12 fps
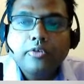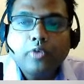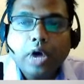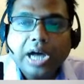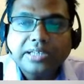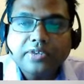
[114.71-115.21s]

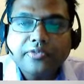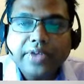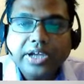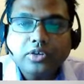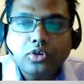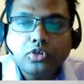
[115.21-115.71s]
other
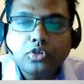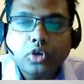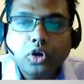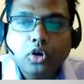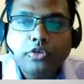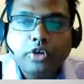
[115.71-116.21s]
factors
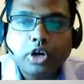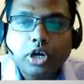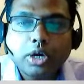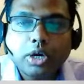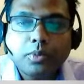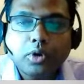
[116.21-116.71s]
of
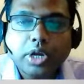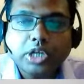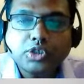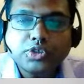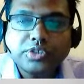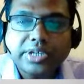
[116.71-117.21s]

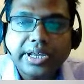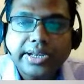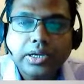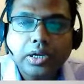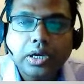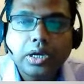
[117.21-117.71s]
productions
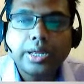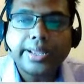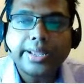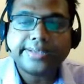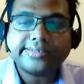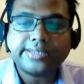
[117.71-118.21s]
and
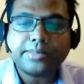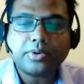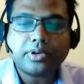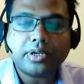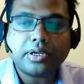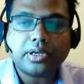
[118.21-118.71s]
accept
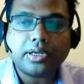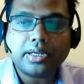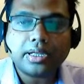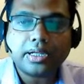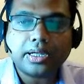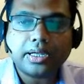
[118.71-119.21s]

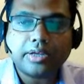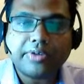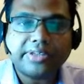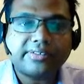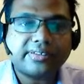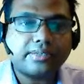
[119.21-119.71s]

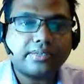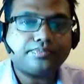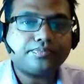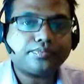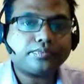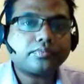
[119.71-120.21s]
risk.
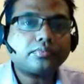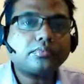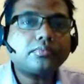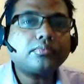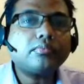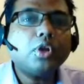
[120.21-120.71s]

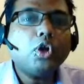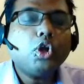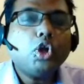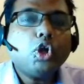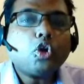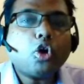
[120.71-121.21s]

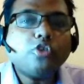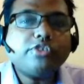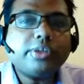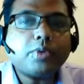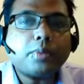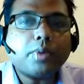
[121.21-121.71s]

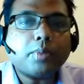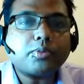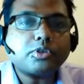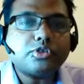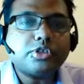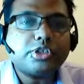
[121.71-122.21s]
Concept of
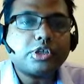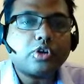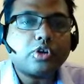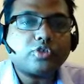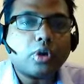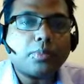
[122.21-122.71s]
opportunity
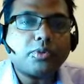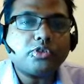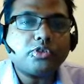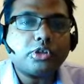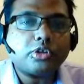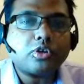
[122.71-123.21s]
cost.
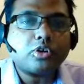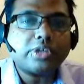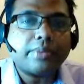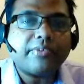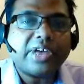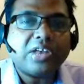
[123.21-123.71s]
Opportunity cost, the
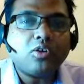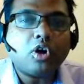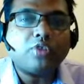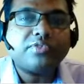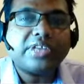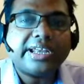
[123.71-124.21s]
value
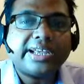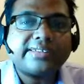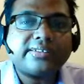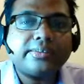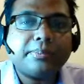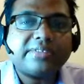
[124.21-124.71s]
of the
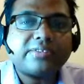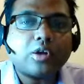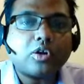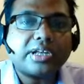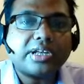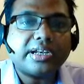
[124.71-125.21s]
next best
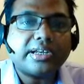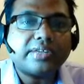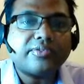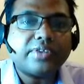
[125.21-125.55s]
alternative.